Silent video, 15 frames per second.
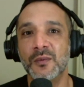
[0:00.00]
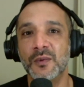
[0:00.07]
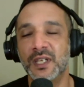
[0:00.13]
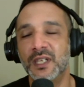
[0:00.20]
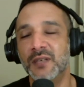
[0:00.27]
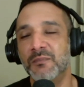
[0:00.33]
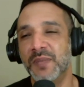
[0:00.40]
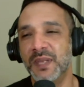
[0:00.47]

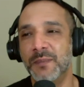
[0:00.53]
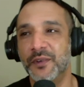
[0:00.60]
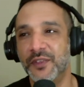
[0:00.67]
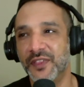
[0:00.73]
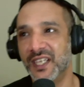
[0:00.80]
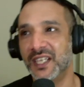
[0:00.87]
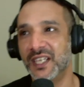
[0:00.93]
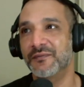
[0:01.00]
when people
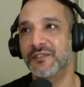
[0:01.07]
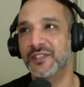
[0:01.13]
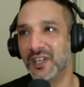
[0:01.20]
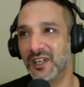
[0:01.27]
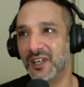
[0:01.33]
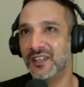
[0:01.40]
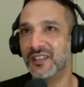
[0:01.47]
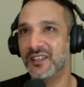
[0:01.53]
think of
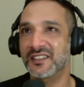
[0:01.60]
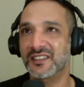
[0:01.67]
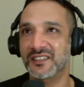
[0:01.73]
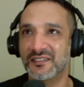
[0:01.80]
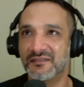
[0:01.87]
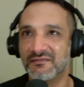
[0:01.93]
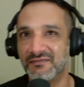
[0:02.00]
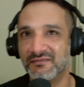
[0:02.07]

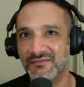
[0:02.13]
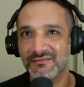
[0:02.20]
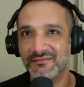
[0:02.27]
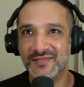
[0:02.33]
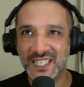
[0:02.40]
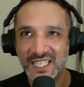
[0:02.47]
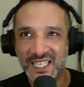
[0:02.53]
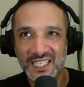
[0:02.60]
dogs,
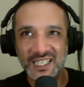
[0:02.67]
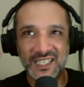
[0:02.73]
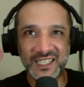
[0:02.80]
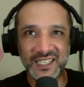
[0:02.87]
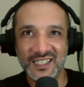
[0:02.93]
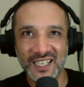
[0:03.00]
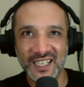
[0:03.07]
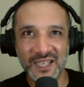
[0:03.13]

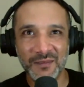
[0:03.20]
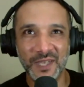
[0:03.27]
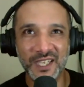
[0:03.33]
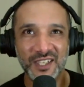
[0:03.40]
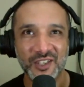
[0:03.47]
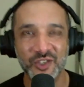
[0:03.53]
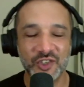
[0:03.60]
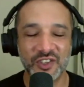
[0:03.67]
the
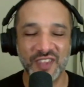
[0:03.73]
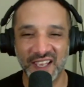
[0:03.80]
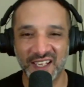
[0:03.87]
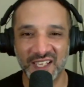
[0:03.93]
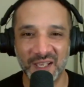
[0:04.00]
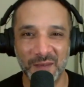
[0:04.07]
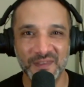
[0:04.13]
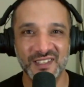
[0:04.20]
image
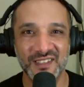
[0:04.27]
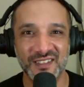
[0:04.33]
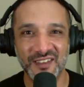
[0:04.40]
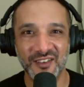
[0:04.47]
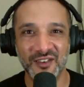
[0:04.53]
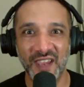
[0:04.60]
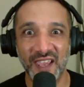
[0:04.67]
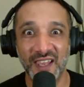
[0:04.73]
that comes
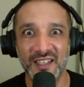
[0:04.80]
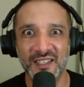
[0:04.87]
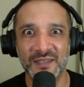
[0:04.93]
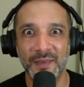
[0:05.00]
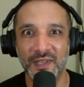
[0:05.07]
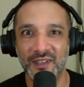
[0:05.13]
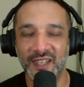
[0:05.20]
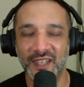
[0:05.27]
into their head is
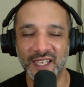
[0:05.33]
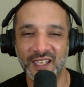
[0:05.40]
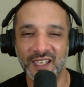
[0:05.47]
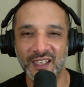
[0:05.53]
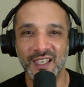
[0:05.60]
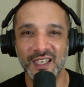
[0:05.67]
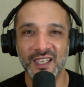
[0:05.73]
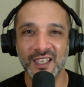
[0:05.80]
a bit
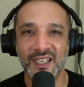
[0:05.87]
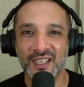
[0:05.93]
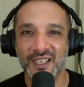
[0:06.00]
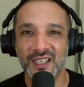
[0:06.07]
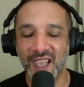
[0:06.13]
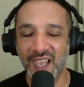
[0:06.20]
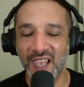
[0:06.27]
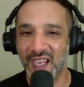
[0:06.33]
like
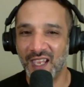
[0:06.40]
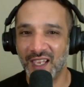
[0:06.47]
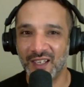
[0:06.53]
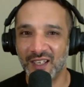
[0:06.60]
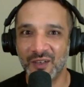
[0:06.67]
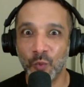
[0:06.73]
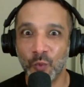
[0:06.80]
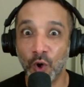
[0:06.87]

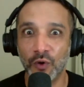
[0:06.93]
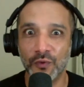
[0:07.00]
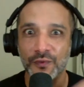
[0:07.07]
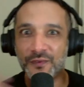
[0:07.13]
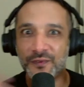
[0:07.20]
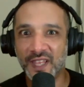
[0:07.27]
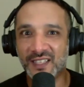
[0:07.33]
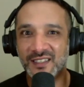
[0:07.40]
a
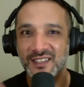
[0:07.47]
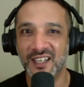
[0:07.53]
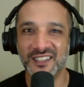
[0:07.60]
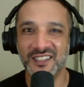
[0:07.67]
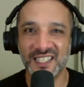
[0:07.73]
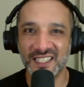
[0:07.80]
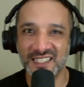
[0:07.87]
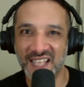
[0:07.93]
wolf that's
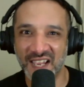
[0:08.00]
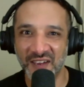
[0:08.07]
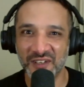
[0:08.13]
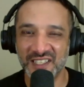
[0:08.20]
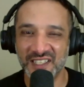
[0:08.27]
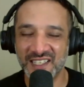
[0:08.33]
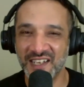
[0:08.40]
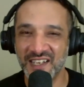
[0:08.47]
hunting down
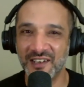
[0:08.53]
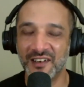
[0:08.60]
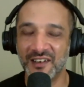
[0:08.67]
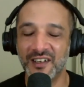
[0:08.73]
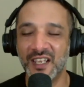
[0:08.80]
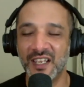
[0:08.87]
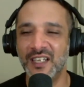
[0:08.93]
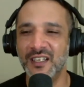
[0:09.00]
a
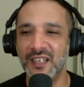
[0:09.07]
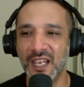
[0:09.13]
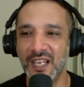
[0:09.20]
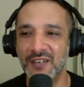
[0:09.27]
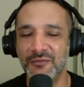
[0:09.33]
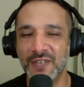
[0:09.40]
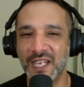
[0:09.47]
deer. And in